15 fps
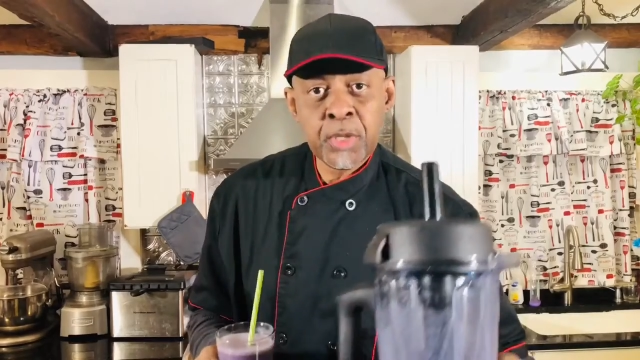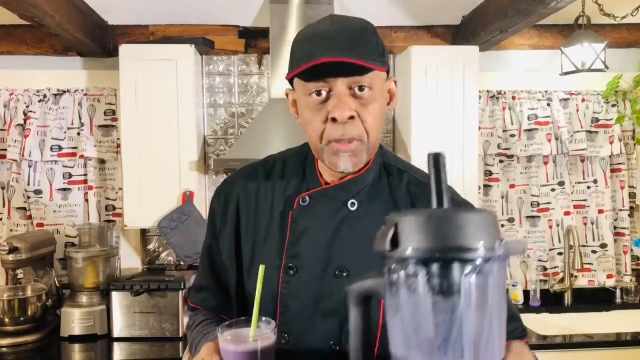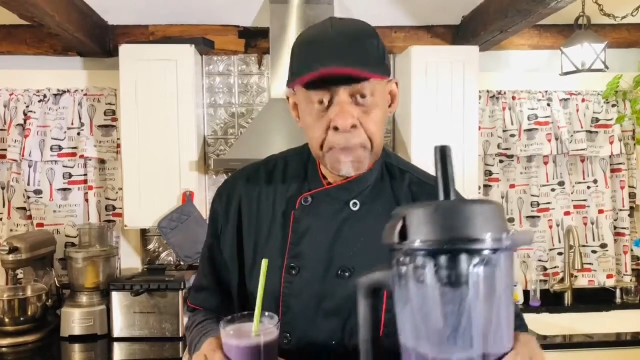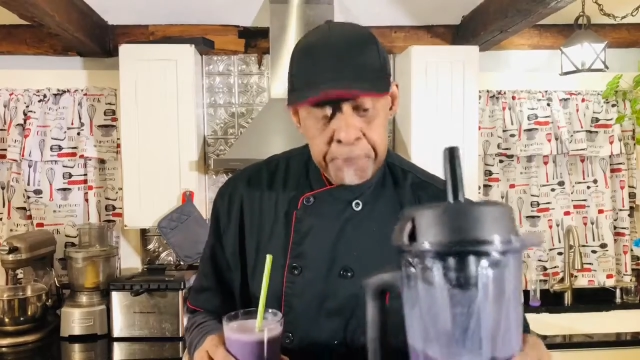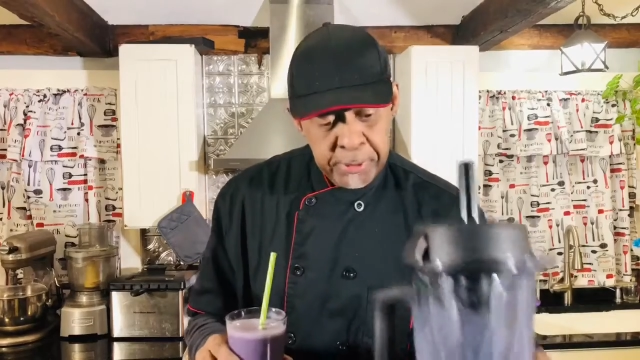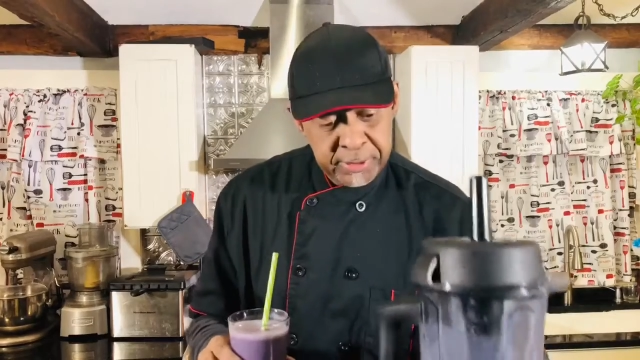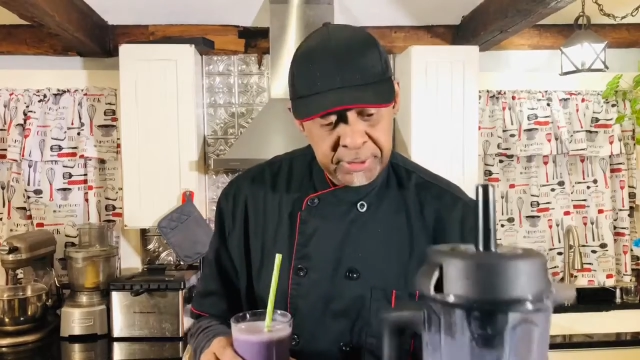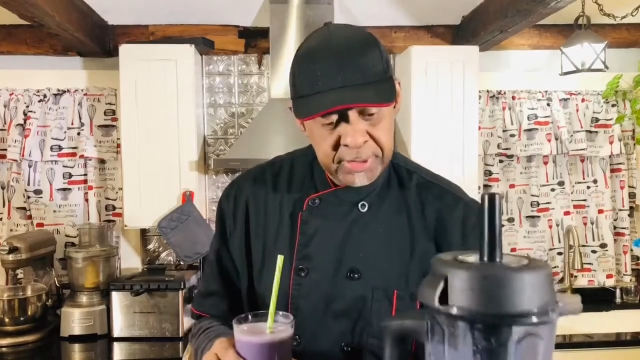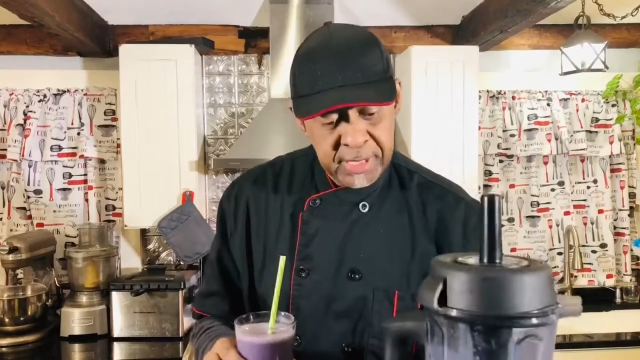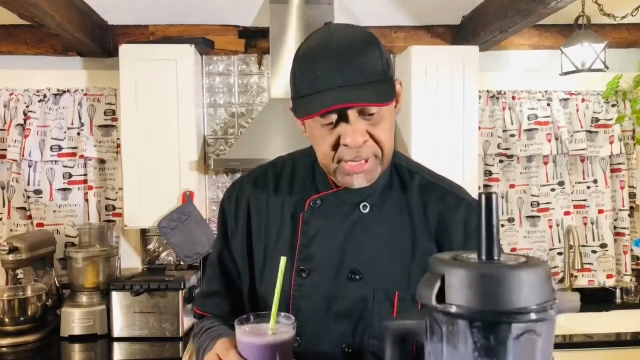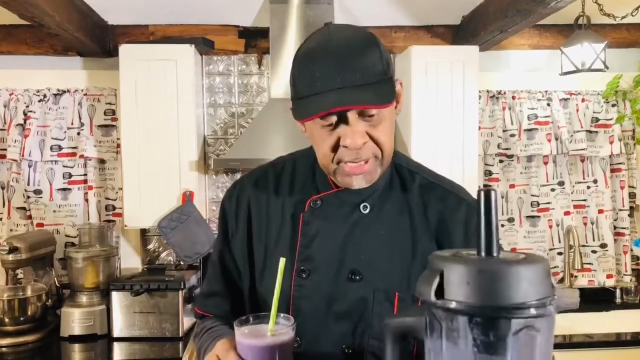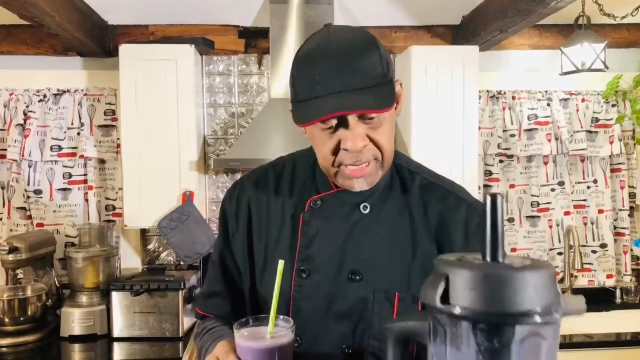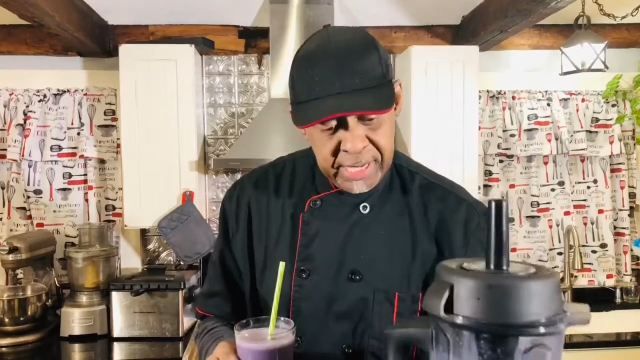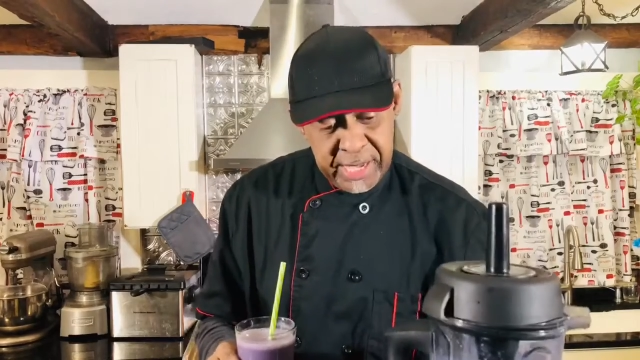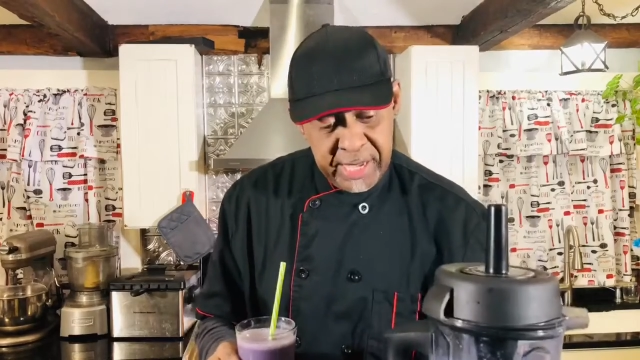put
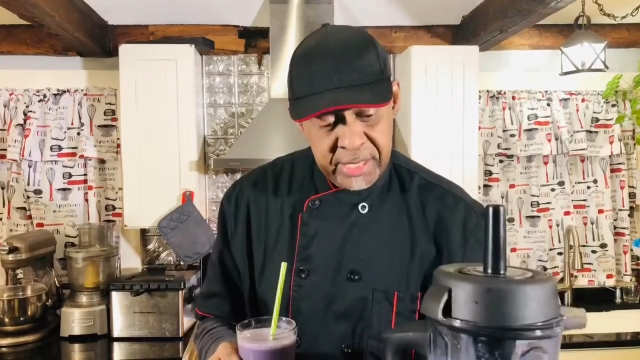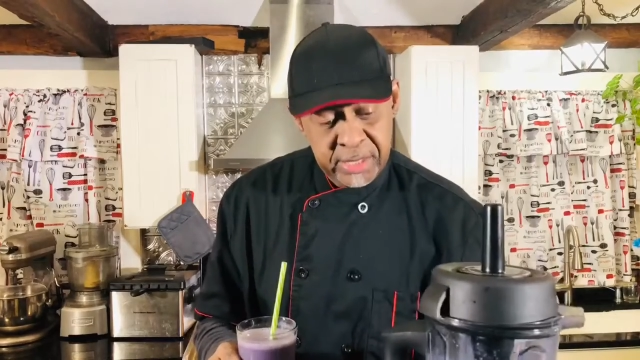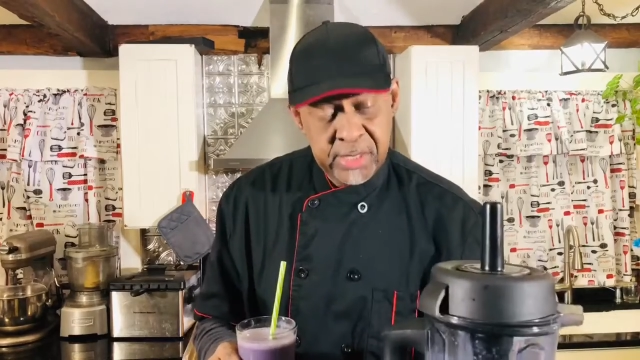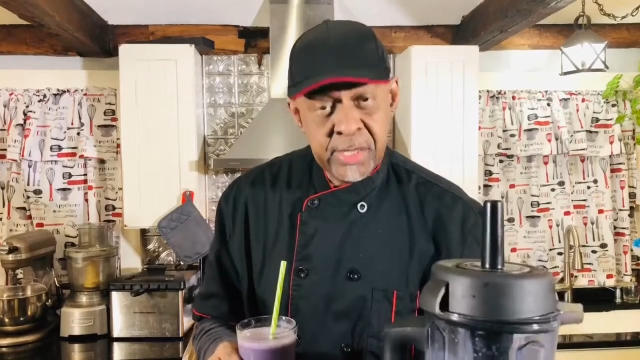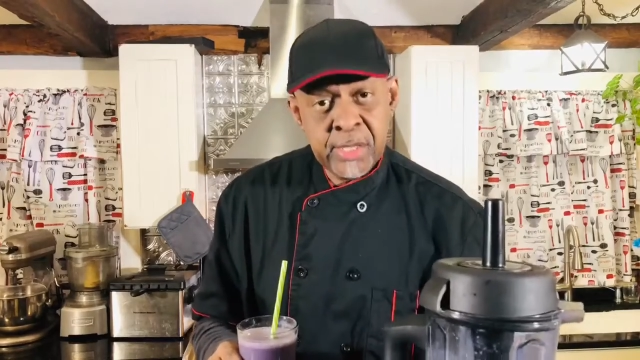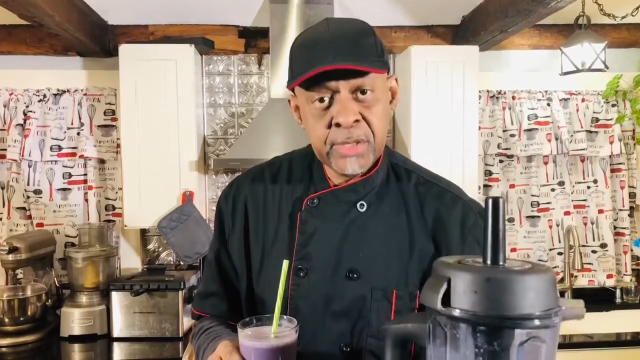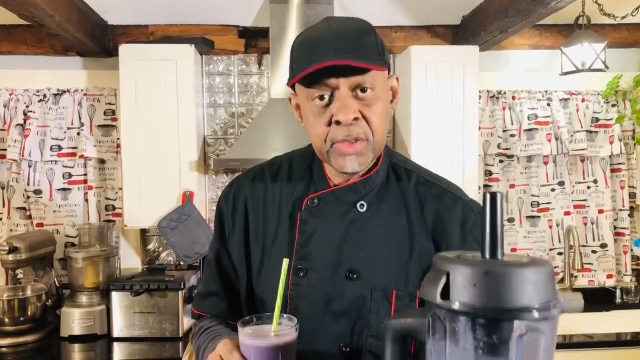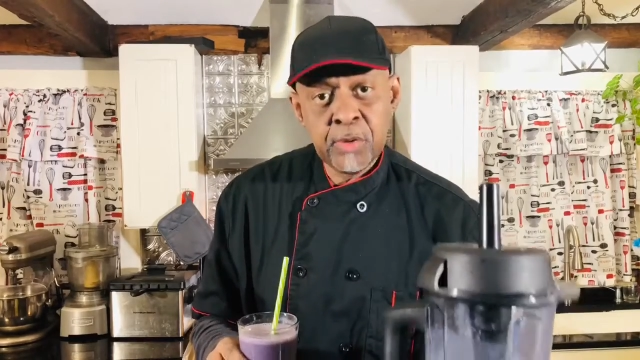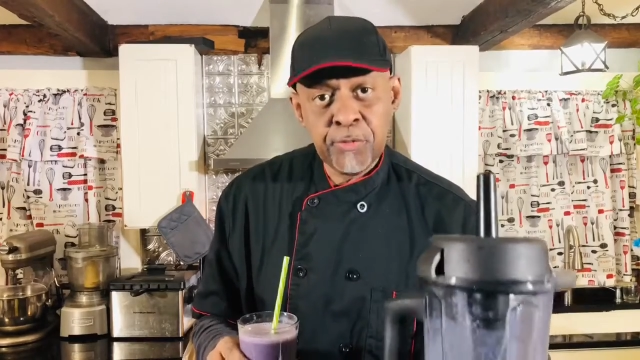this in the